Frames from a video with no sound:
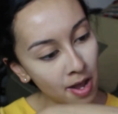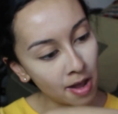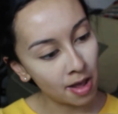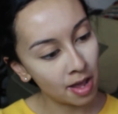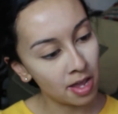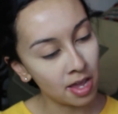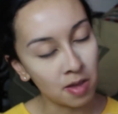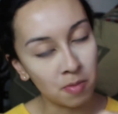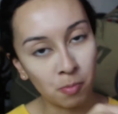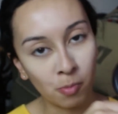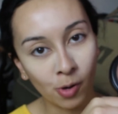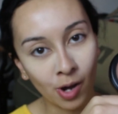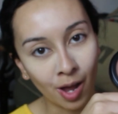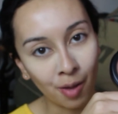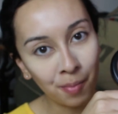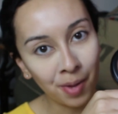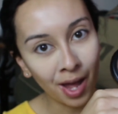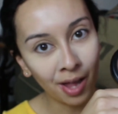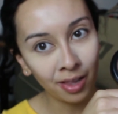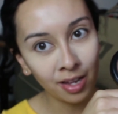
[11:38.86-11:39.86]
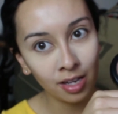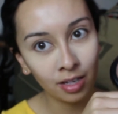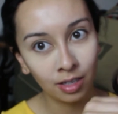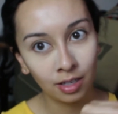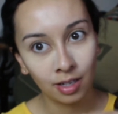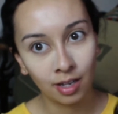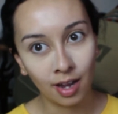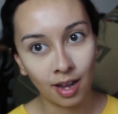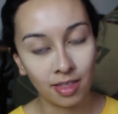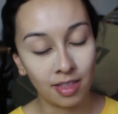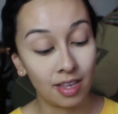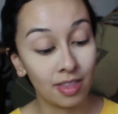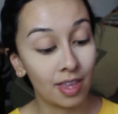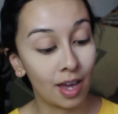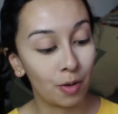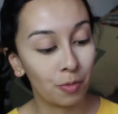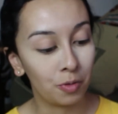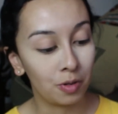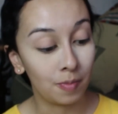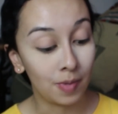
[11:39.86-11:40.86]
Eye and Brow palette, I think
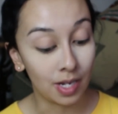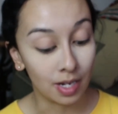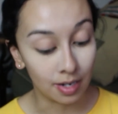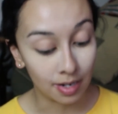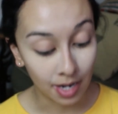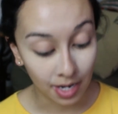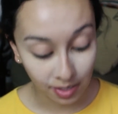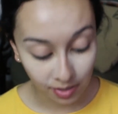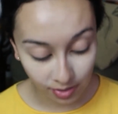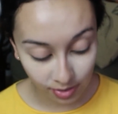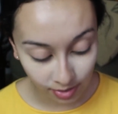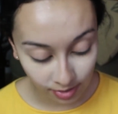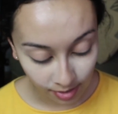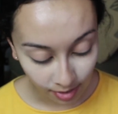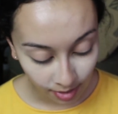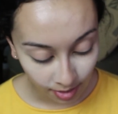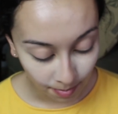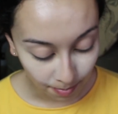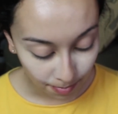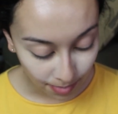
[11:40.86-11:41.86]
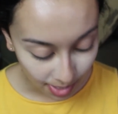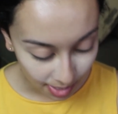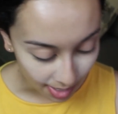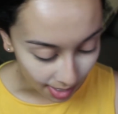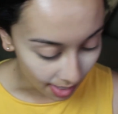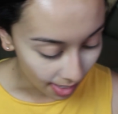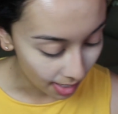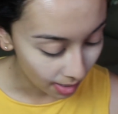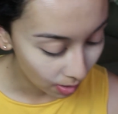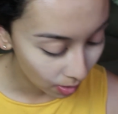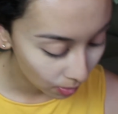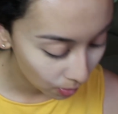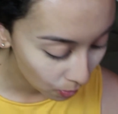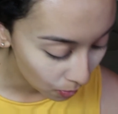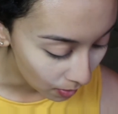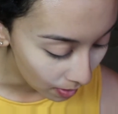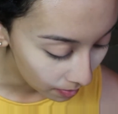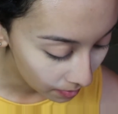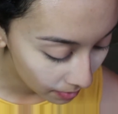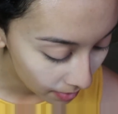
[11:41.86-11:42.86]
that would be a nice beginning
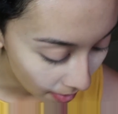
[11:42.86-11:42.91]
crease